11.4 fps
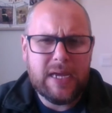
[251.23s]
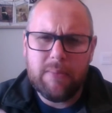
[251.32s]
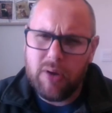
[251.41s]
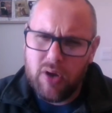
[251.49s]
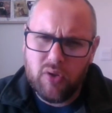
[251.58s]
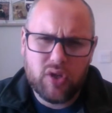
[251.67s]

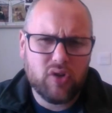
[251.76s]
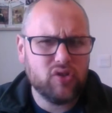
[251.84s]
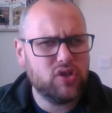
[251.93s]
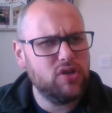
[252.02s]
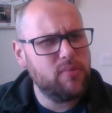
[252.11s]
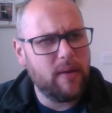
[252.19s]
but in other
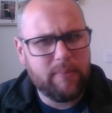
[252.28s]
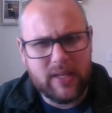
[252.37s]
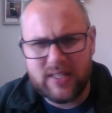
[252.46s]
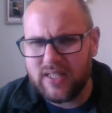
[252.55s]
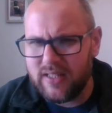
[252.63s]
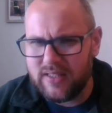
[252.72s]
countries we have
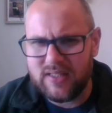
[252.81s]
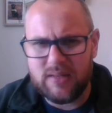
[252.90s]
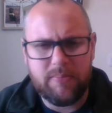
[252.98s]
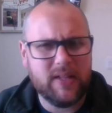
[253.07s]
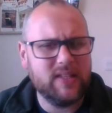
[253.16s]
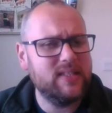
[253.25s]
political
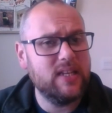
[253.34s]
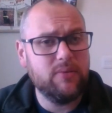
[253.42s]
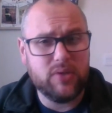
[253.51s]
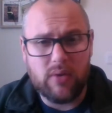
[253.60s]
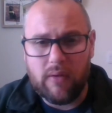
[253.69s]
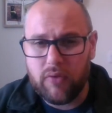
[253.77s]
instability, we
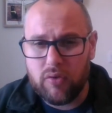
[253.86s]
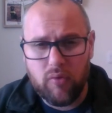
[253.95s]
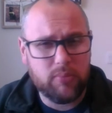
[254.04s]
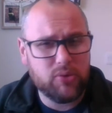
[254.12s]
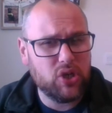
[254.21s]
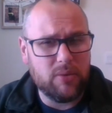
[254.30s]
do have
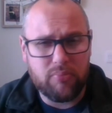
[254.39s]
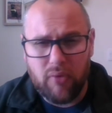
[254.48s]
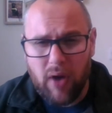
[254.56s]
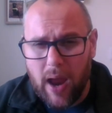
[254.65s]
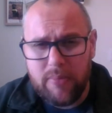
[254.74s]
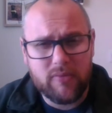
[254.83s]
corruption and
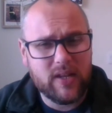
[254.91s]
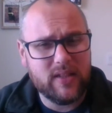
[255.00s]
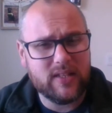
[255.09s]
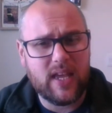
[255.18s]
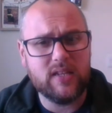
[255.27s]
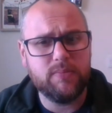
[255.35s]
bribery that
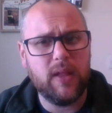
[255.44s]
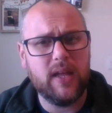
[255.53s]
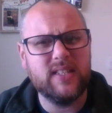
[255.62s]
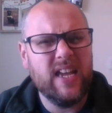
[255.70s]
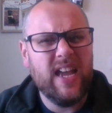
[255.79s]
takes place,